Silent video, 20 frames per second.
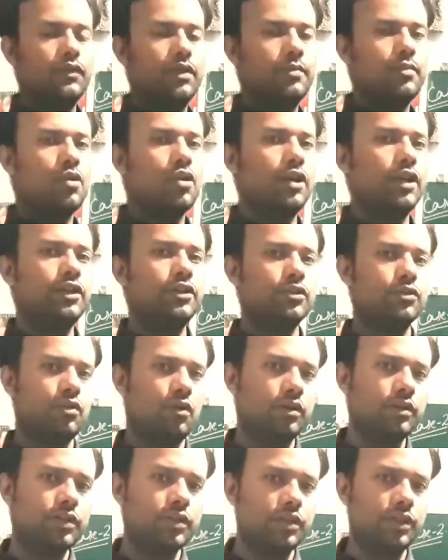the body is
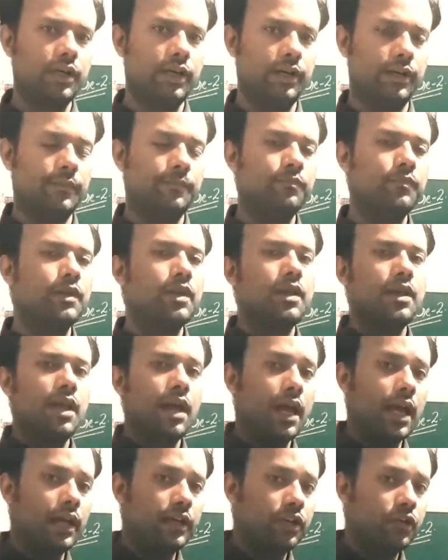constant,
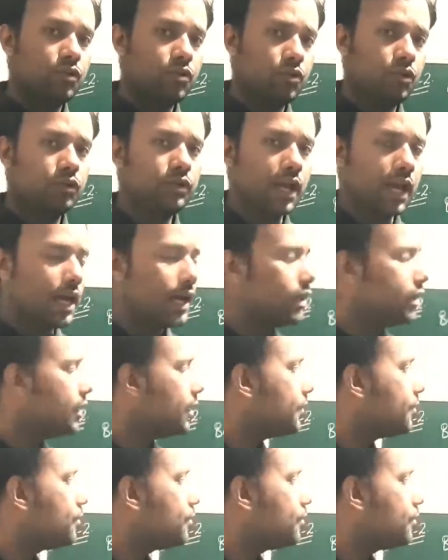and you know that